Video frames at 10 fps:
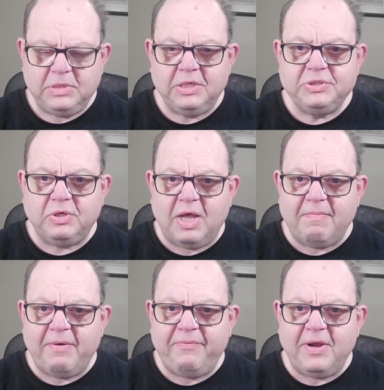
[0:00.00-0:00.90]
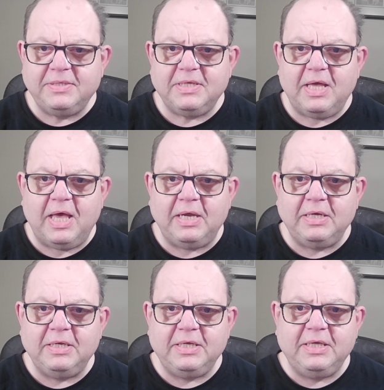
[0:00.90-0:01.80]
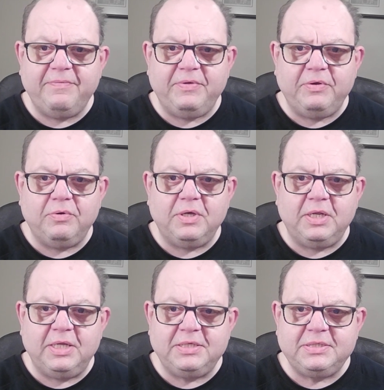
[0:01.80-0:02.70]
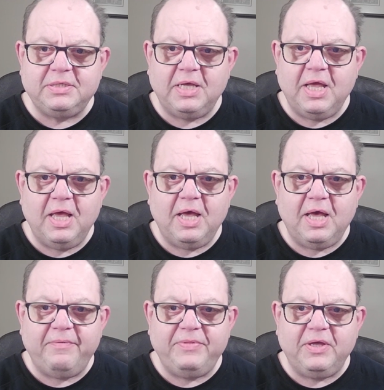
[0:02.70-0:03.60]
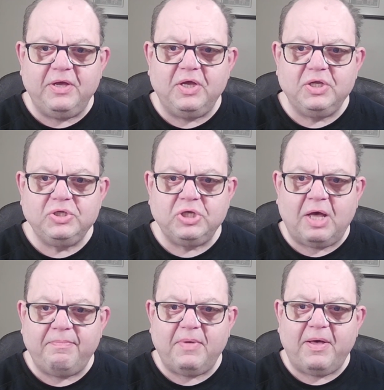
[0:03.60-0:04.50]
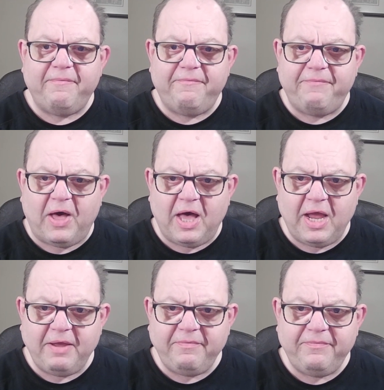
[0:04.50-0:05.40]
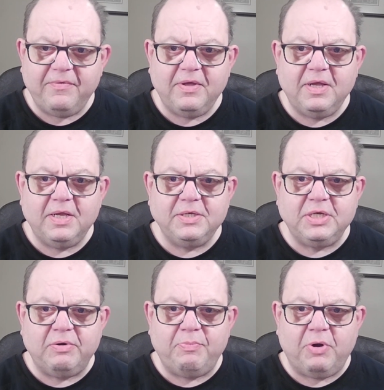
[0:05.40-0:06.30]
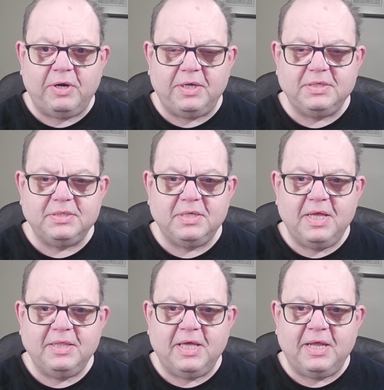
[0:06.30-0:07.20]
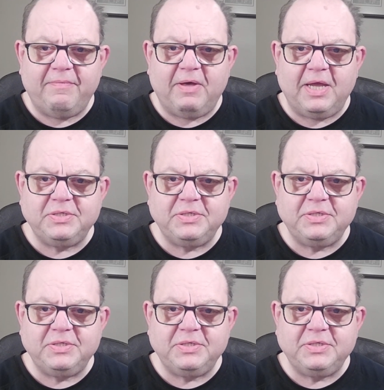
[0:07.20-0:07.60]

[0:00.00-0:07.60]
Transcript: So now, my friends, I'm going to give you a list of the top 5 dairy products that have a high